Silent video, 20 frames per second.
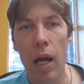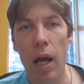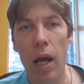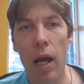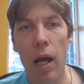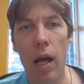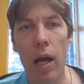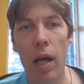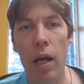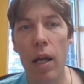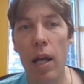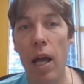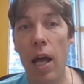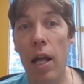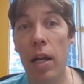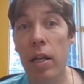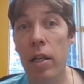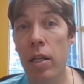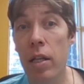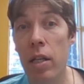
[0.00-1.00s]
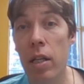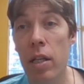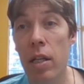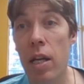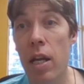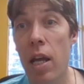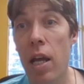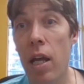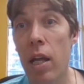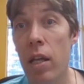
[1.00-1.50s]
And
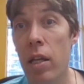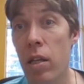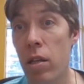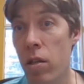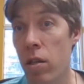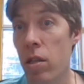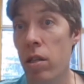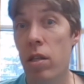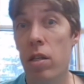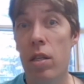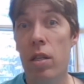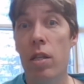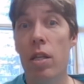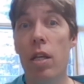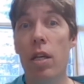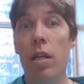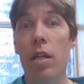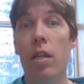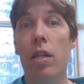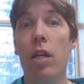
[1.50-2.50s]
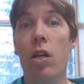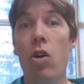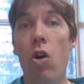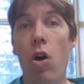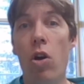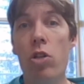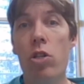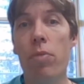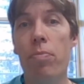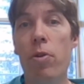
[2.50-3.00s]
the
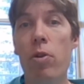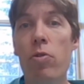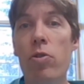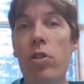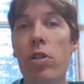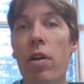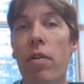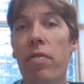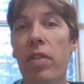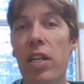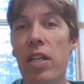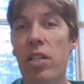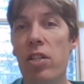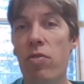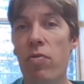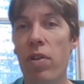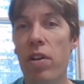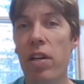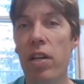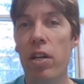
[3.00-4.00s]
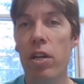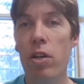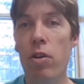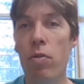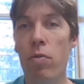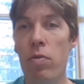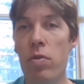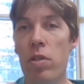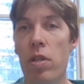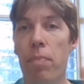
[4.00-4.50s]
contribution of these three
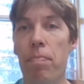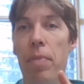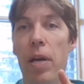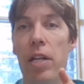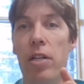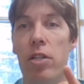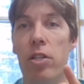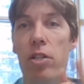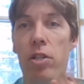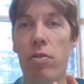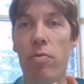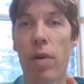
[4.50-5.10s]
cues, the pitch,